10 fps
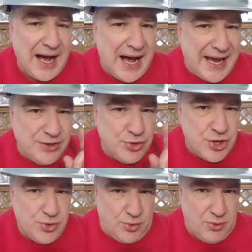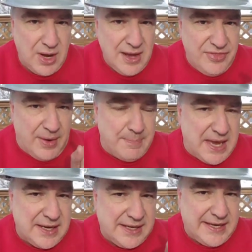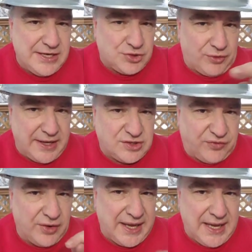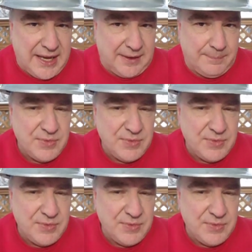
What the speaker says: I knew the minute he transferred in,